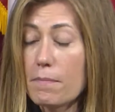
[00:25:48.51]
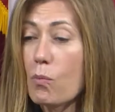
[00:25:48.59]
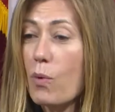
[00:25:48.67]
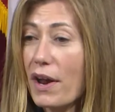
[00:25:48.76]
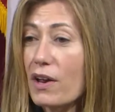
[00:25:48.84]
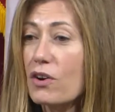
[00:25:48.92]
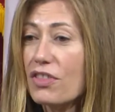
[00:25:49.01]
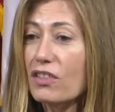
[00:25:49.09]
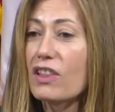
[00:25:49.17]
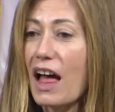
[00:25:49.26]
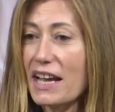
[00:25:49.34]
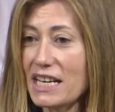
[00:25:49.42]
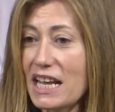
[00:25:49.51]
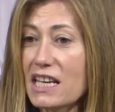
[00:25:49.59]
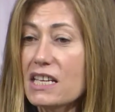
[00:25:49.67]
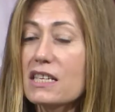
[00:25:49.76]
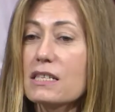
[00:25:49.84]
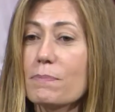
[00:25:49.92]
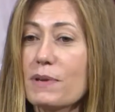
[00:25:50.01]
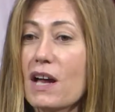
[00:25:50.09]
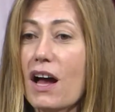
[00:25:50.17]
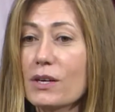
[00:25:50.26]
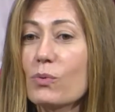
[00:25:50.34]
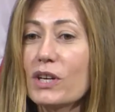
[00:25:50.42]
where the line is
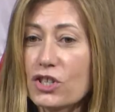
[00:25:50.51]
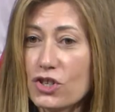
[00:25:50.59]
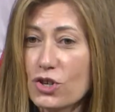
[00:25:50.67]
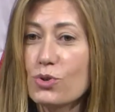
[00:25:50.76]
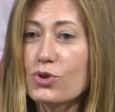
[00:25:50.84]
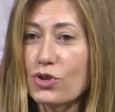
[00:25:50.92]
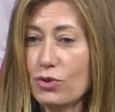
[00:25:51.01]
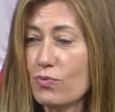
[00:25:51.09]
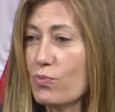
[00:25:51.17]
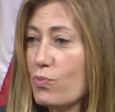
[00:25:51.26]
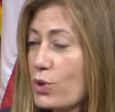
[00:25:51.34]
beyond which you should,